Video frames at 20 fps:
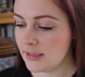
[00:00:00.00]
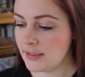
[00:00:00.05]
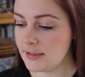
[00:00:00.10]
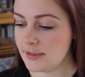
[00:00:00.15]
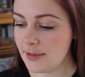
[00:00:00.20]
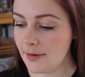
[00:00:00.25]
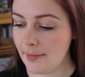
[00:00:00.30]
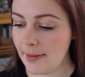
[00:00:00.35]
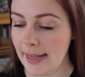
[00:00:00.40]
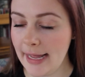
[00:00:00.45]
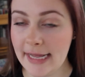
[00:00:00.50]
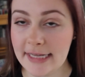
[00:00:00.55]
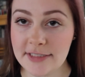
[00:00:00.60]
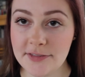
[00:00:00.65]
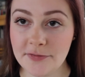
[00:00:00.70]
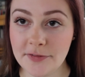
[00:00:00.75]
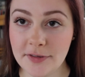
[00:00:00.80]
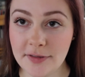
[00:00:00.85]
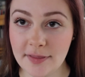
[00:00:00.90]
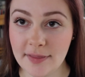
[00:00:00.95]
So as
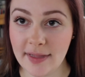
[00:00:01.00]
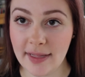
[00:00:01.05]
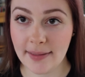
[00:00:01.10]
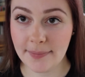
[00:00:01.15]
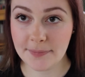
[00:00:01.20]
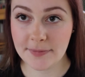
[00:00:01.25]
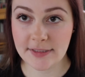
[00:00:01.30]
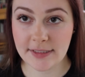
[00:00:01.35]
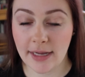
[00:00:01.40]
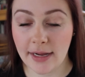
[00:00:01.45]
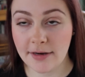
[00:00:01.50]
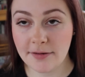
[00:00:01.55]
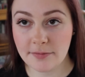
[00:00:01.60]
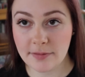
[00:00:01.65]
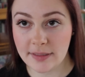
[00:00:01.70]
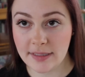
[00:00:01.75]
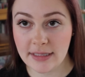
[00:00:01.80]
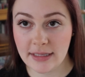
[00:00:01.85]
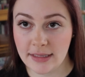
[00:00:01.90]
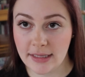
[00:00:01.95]
for lips, I don't
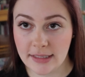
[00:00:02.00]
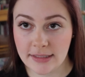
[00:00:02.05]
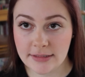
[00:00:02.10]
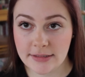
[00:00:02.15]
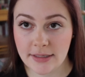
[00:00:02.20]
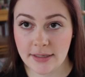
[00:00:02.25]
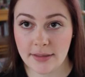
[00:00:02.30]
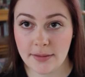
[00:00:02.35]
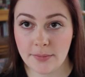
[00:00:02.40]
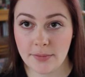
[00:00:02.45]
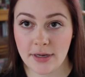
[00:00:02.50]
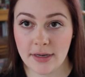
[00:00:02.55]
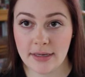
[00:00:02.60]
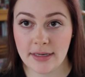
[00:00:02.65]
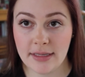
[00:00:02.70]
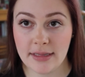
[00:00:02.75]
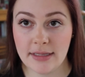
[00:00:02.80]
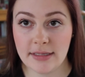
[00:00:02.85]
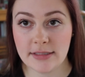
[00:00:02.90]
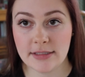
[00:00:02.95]
really like to wear
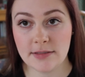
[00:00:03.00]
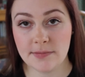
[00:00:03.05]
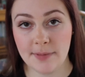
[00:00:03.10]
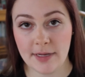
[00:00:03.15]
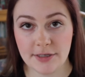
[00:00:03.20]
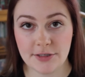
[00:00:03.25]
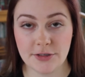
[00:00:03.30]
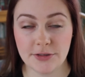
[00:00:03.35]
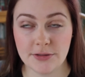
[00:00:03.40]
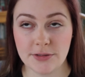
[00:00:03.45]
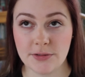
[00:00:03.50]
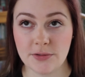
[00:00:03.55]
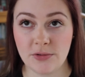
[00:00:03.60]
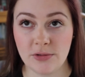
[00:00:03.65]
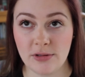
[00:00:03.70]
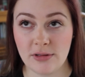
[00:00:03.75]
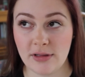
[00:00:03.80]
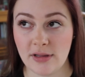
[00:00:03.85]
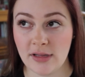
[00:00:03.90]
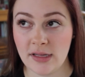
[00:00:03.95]
anything special to
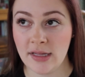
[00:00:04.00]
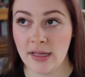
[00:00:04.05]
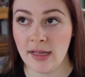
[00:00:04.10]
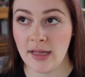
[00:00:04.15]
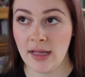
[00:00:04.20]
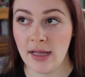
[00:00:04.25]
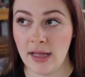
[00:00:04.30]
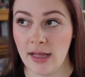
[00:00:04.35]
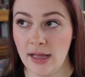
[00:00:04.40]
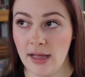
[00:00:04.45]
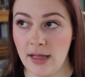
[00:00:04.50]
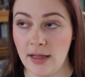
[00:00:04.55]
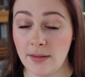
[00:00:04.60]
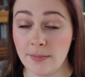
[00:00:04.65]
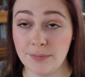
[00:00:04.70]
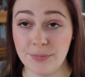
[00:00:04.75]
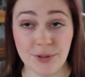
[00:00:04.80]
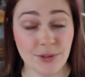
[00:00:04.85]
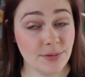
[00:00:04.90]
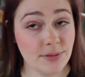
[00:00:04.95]
school.
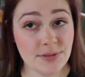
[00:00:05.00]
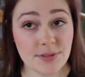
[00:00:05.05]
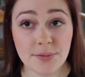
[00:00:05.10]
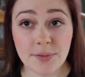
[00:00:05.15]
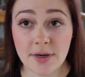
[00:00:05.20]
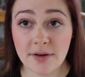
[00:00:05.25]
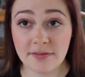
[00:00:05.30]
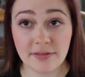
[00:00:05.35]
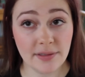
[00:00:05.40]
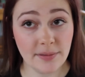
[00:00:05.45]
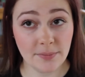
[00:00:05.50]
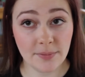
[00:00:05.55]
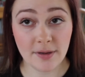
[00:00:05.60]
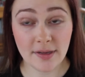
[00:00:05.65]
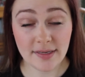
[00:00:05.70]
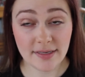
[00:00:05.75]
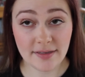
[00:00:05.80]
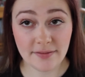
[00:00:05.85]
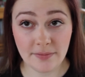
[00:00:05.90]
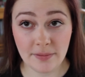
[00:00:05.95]
You could do whatever you
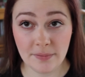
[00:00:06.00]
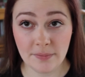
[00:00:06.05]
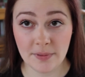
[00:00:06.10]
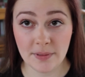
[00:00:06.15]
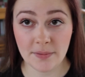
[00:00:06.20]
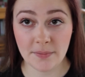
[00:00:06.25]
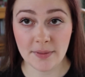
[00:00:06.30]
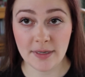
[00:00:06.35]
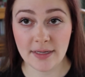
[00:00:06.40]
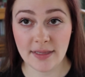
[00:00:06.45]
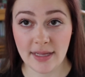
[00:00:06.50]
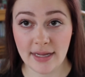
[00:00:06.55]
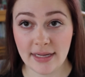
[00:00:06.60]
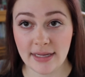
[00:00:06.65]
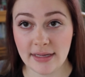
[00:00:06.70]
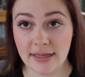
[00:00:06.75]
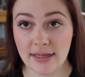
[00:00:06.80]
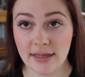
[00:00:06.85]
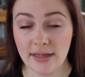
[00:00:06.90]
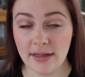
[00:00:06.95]
want if you want to wear
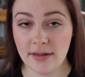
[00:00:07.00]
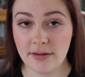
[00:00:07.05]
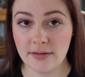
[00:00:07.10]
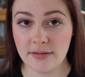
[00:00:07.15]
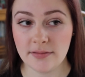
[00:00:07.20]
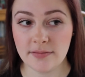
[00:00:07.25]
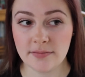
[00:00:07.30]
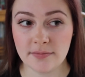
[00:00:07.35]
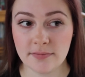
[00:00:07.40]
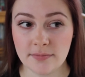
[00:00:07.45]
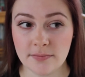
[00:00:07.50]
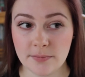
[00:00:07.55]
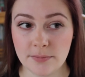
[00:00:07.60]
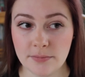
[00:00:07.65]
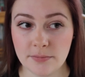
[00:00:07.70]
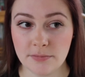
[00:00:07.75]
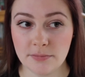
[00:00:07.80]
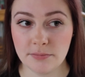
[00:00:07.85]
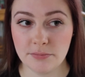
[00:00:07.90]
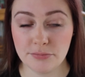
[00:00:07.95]
like a
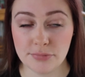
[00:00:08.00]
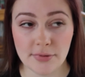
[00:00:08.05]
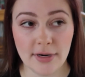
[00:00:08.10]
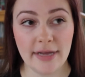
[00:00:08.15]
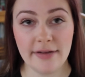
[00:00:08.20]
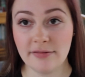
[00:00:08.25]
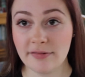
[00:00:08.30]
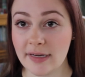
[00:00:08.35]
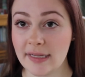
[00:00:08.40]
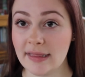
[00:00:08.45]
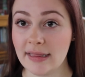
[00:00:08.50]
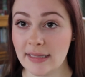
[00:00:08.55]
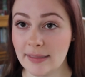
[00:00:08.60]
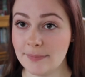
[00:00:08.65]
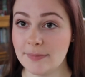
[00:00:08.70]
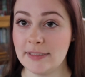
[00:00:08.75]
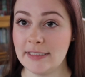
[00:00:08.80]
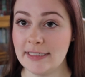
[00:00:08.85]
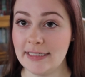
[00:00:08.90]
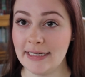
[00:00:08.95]
bright red
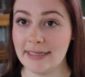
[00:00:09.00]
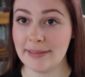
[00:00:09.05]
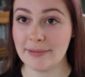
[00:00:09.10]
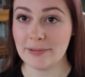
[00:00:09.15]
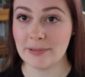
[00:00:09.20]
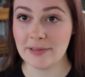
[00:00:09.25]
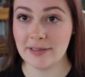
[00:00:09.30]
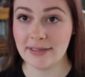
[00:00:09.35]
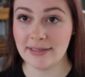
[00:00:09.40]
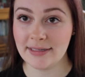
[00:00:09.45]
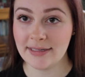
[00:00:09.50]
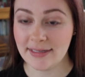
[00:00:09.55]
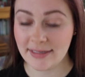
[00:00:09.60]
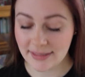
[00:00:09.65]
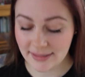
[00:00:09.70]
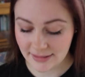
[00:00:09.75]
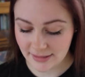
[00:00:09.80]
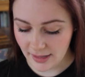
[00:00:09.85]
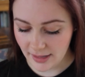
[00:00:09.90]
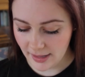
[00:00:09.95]
lipstick or
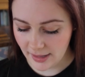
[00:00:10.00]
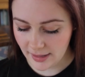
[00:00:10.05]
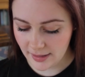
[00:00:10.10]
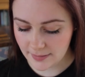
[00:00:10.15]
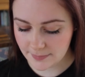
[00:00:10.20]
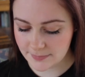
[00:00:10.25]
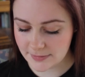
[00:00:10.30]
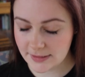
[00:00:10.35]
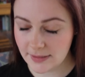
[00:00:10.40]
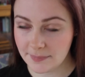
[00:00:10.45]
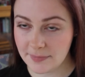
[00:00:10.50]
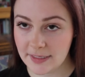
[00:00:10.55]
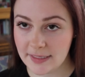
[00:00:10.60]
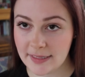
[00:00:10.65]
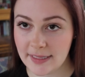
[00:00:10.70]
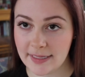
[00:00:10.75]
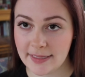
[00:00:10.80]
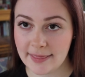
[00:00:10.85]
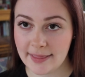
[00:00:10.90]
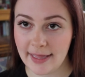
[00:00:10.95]
something
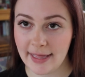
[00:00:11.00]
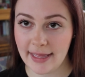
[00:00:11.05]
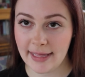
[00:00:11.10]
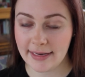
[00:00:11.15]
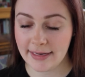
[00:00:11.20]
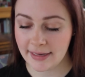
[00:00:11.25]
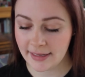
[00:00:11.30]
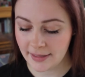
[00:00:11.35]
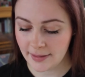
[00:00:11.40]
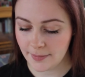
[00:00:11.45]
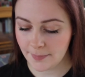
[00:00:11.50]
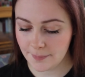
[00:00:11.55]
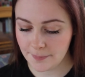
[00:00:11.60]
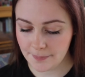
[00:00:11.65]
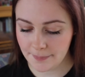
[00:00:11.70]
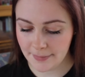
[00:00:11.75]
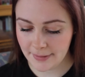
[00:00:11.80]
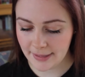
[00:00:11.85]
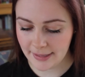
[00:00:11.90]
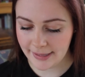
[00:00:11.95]
like that,
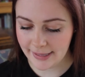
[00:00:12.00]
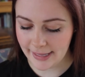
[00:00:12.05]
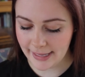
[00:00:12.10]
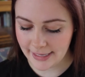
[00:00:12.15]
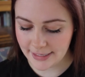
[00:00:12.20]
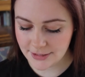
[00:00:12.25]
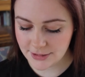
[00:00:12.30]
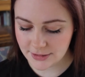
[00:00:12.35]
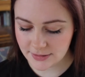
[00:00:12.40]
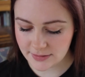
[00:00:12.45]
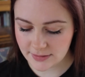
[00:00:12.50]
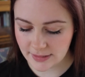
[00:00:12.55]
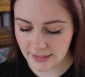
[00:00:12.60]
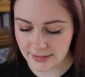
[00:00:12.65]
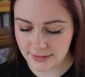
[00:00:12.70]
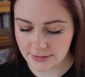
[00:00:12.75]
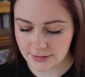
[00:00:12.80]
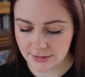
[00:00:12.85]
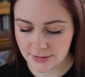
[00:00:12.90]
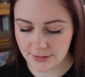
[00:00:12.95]
but I just
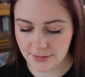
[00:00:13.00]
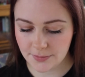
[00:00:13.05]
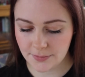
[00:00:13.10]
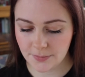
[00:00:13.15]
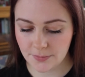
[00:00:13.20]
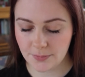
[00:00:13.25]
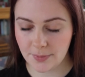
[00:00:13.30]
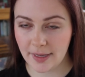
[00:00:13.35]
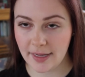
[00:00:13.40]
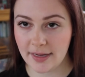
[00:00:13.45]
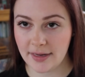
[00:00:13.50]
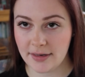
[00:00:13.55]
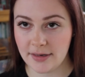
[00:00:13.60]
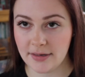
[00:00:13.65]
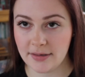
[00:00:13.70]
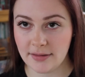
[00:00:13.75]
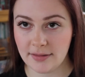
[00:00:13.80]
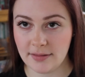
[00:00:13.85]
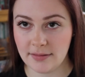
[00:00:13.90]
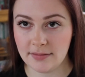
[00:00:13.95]
like to
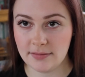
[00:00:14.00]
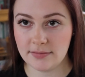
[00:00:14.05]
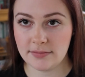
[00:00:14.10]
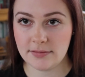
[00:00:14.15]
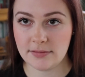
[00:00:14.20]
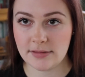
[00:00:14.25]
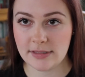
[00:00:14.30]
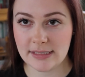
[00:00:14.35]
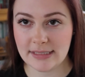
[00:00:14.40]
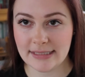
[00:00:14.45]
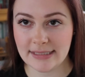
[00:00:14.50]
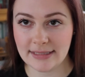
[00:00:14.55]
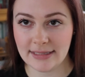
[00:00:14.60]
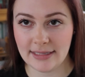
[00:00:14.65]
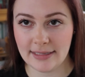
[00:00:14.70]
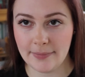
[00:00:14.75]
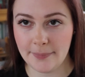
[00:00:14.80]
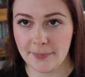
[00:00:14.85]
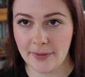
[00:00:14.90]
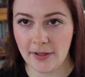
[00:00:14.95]
wear tinted
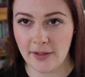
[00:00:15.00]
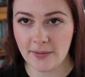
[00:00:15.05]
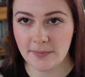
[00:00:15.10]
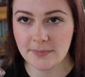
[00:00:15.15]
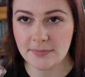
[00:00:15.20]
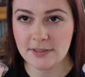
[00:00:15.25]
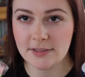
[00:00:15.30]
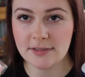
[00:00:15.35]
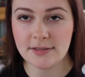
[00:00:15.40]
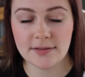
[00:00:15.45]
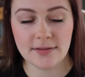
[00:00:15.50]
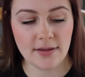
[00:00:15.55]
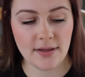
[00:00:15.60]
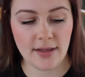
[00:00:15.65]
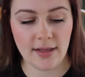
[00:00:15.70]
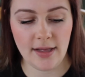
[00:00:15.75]
lip balms.